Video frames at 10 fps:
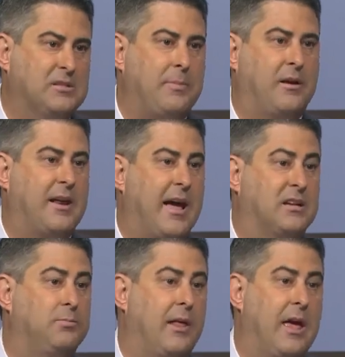It's about
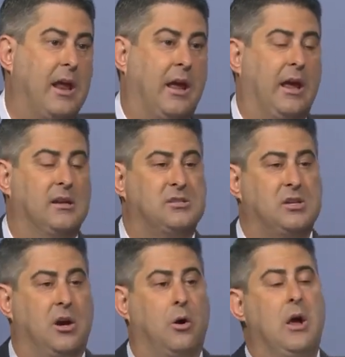tax planning. And
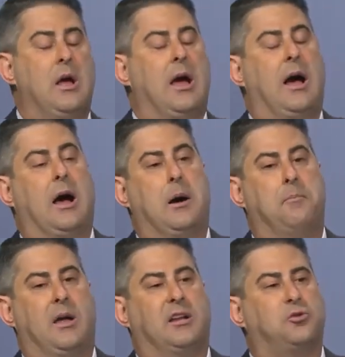so
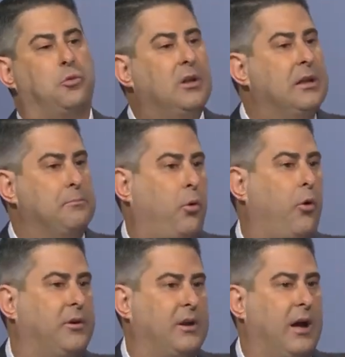it's really
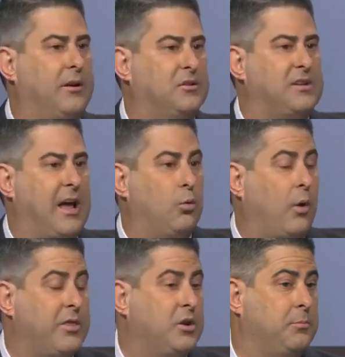important to understand
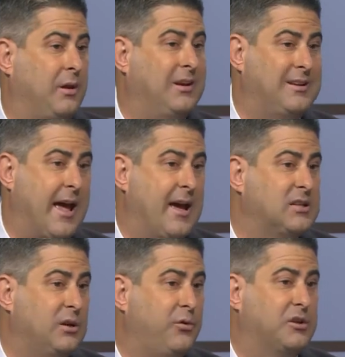whether you're being
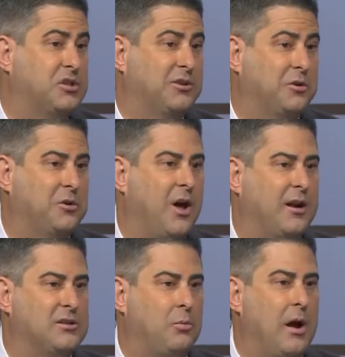tax efficient or not
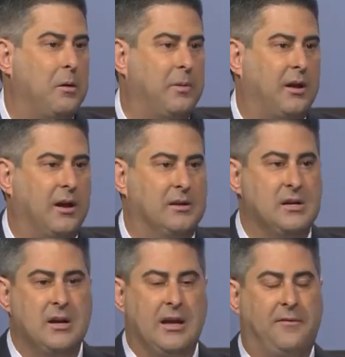as well, because
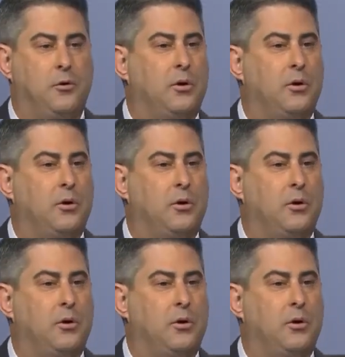if